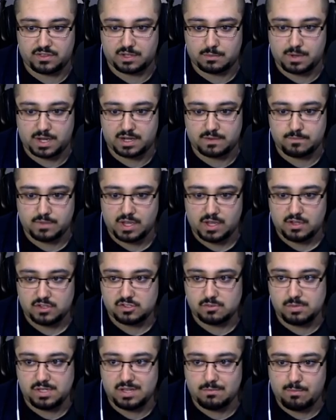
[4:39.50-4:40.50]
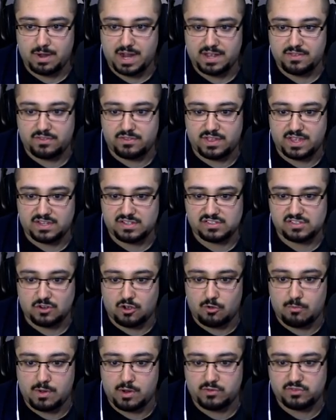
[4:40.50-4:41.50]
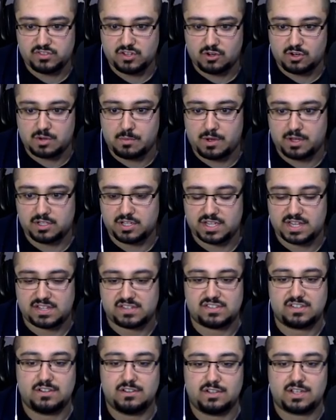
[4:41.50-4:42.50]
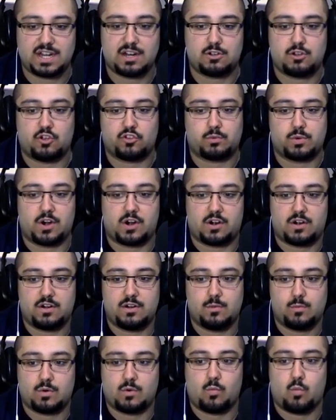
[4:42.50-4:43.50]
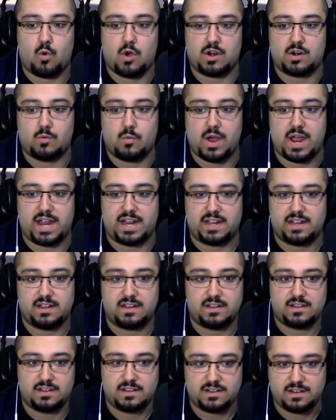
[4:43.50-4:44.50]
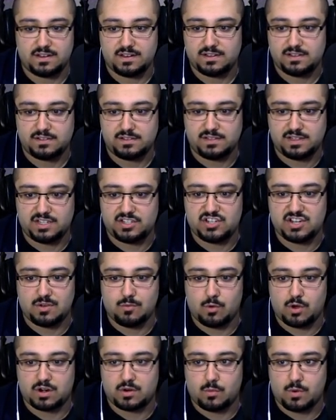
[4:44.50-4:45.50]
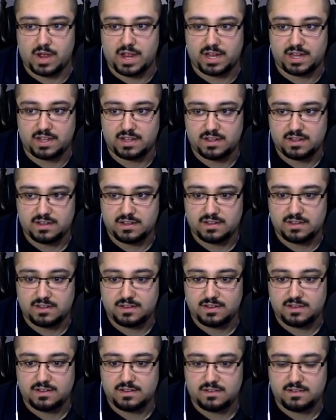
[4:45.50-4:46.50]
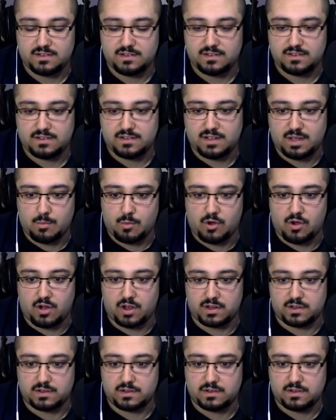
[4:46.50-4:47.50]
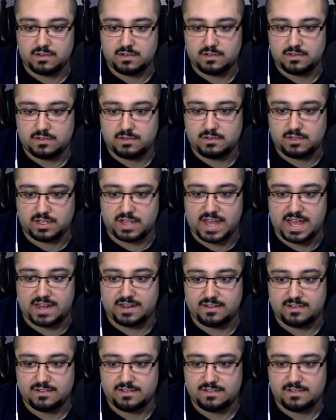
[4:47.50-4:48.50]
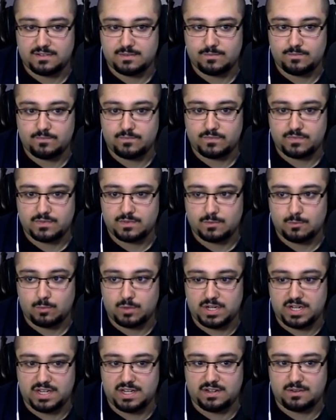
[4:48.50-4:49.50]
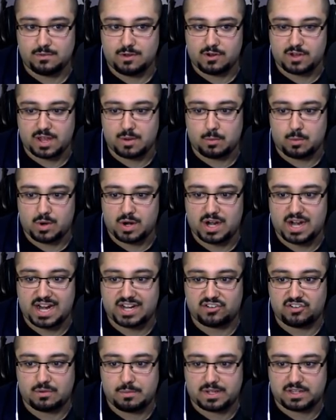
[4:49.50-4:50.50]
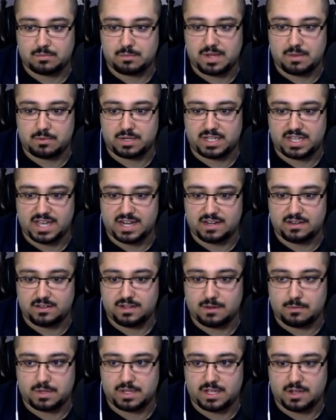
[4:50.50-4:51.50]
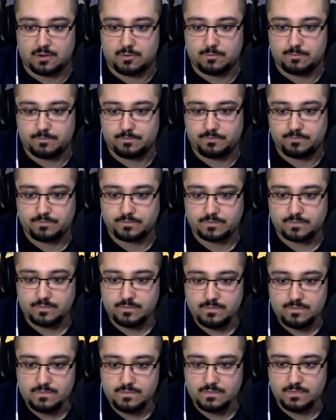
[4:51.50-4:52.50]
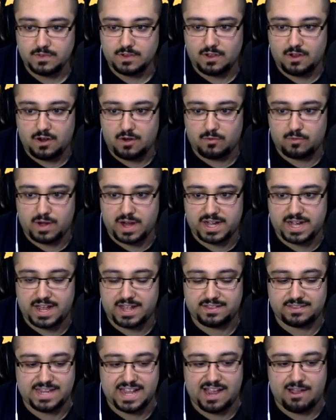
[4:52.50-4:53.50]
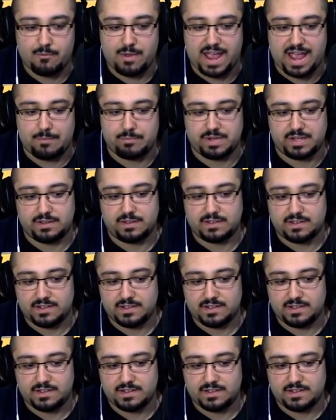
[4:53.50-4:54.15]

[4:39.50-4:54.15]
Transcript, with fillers: I think about it. So we can buy this almost. Oh, come on, look at this. Look at how close we are. We're one away. Legit one away. Come on. Look at that. We need, okay, we're actually about to be able to get it. There we go. All right, now I'm happy.